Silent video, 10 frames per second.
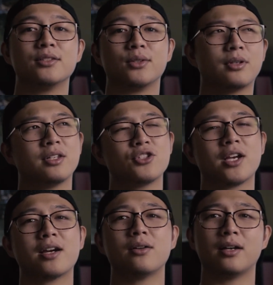you can
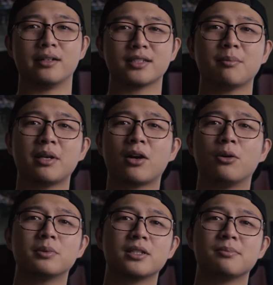check out Samyang
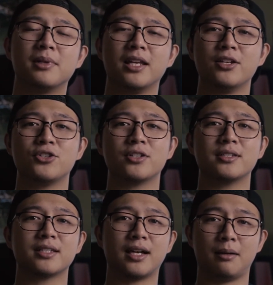Optics Malaysia's